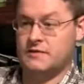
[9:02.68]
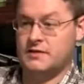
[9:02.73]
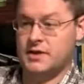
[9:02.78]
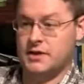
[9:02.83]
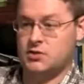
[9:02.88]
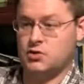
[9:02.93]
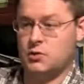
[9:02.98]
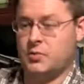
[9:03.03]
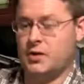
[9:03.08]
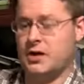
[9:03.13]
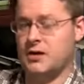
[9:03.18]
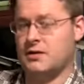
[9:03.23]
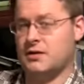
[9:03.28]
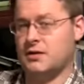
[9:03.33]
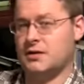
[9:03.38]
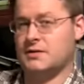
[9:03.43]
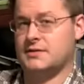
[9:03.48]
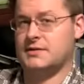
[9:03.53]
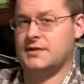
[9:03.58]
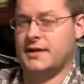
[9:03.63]
of sexual
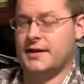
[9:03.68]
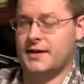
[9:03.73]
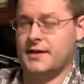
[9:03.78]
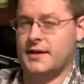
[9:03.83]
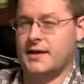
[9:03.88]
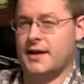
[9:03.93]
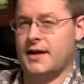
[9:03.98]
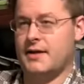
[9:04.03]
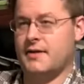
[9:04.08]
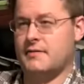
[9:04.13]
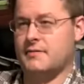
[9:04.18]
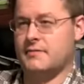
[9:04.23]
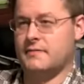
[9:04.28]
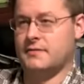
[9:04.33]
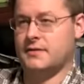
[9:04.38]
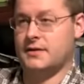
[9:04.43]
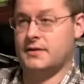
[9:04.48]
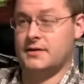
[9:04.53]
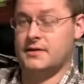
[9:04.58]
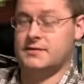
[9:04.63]
partners they can
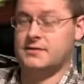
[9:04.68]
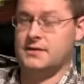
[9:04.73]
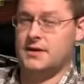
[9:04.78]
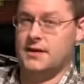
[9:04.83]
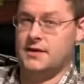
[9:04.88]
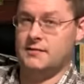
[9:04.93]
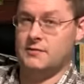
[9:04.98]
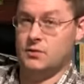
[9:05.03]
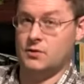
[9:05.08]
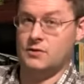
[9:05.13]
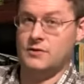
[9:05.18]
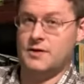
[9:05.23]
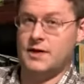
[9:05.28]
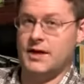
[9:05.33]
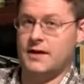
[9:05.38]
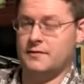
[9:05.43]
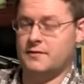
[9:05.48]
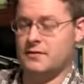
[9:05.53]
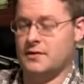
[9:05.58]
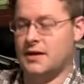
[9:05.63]
have in this life or the
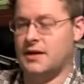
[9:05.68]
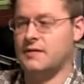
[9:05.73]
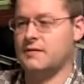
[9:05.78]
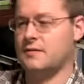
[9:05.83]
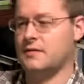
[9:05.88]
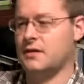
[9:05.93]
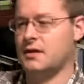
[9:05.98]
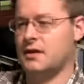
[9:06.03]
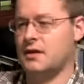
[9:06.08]
afterlife.